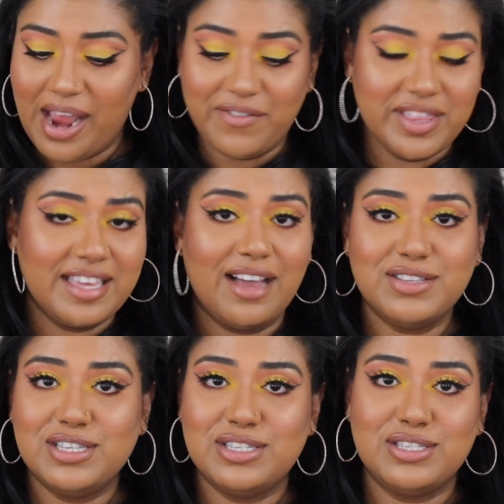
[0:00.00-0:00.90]
Everything
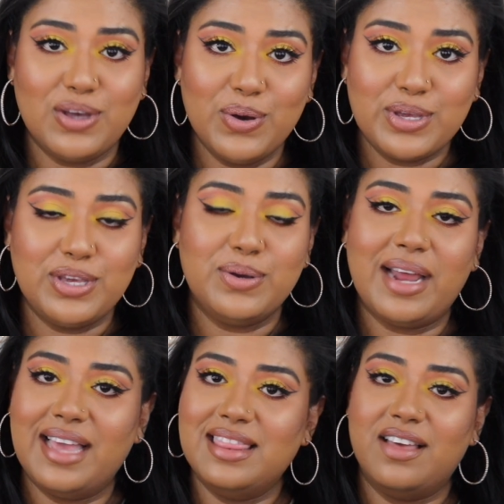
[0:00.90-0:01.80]
else is so cute.
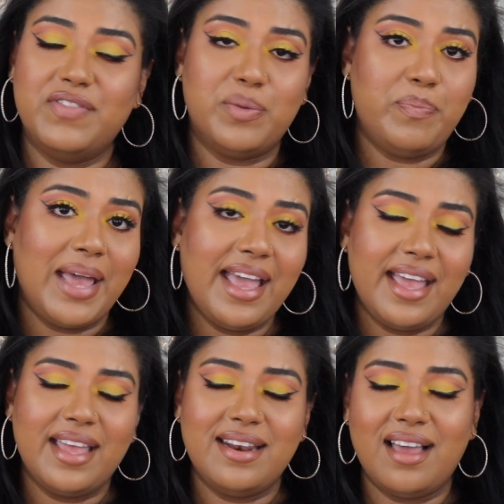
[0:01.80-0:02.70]
I love the
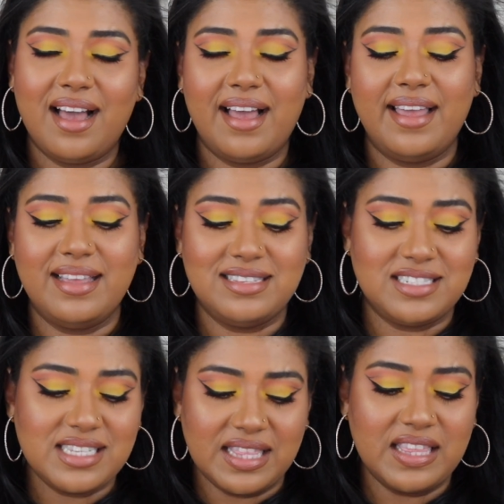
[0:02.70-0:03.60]
pen. I
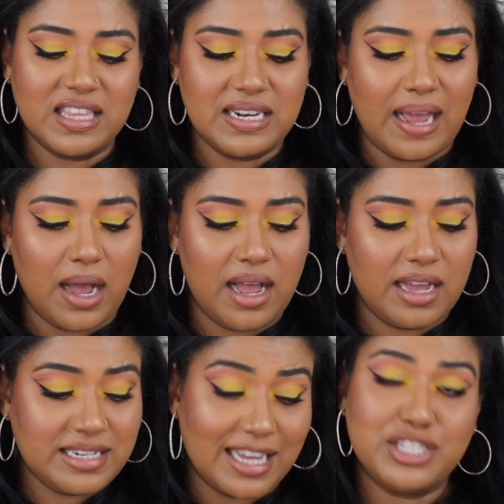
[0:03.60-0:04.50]
just think the
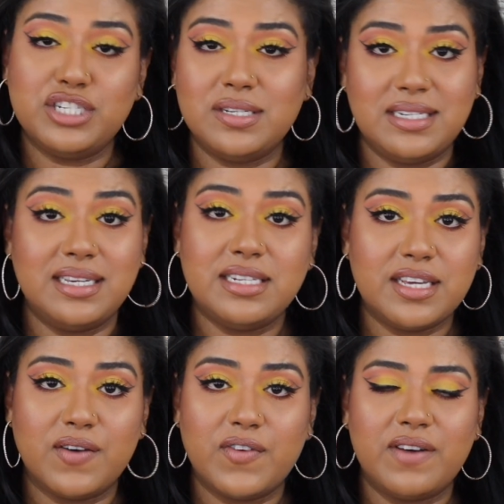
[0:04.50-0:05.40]
attention to
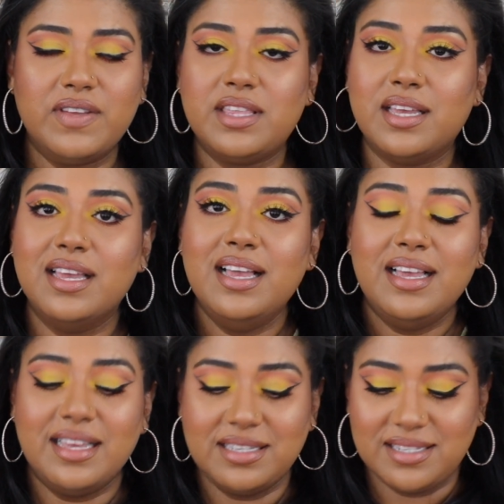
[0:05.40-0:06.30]
detail for everything
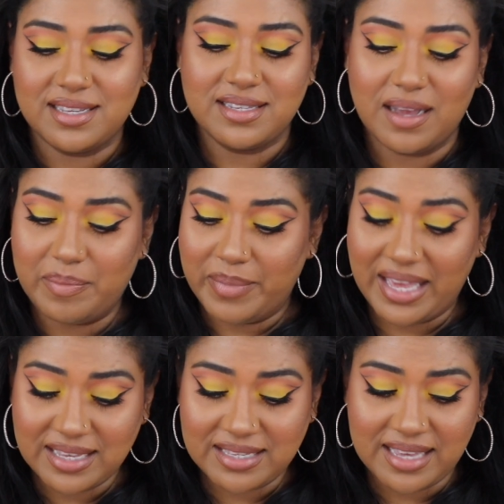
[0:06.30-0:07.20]
is just
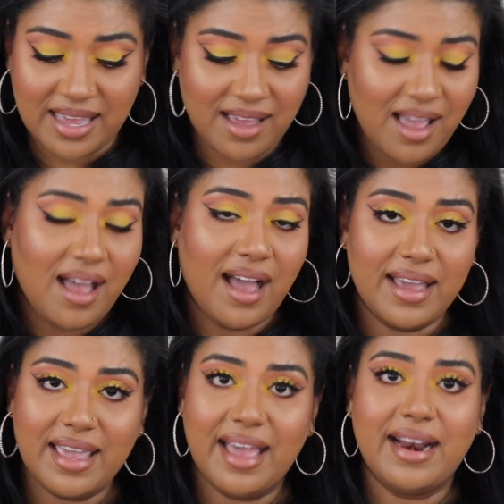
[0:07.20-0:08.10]
amazing.
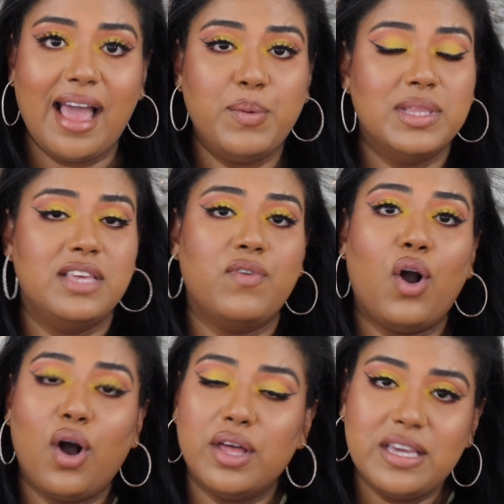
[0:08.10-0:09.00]
Again, I will leave
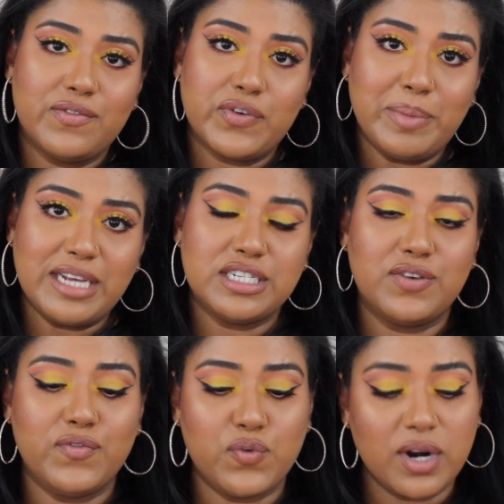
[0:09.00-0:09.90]
all the
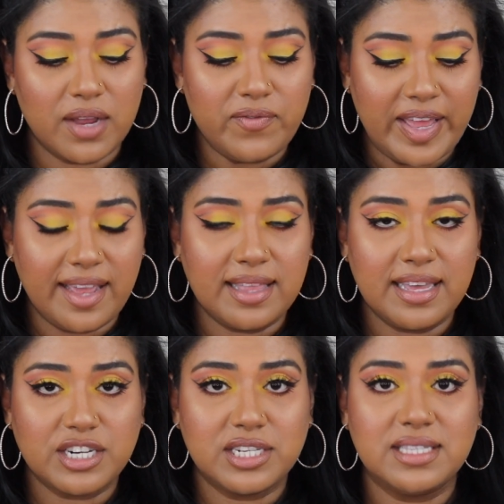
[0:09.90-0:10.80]
information for Confetti
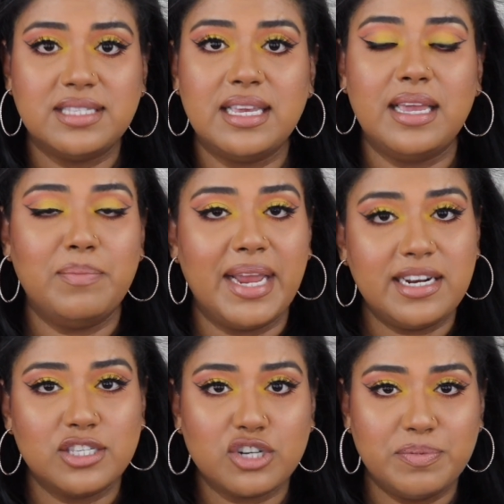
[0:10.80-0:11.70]
Collections in my
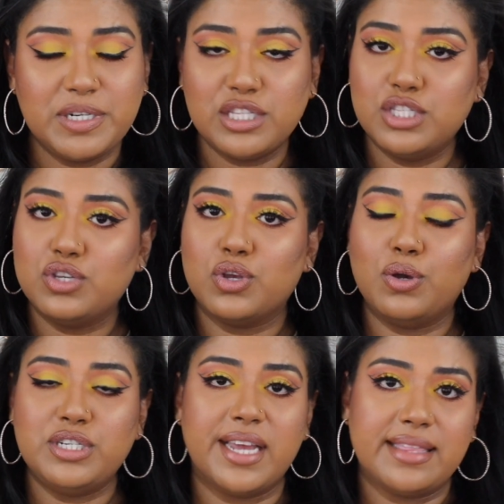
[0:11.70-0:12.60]
description, so
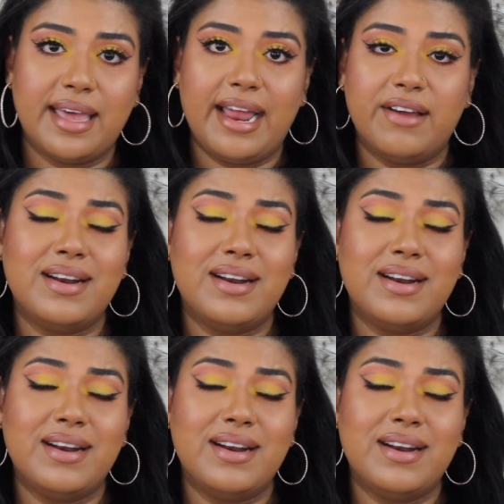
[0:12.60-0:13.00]
go check that out.